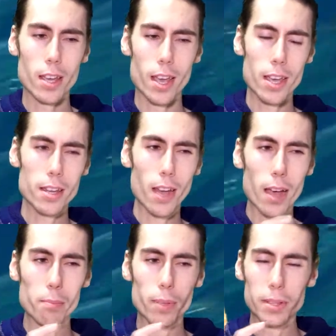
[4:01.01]
And
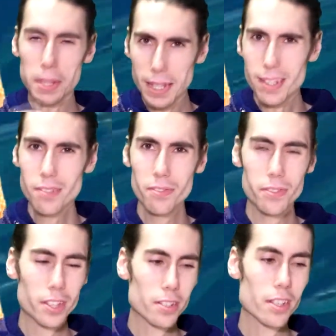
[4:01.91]
I believe
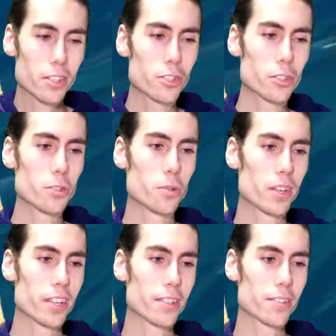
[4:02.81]
this issue
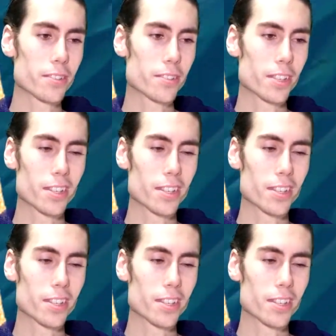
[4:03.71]
is an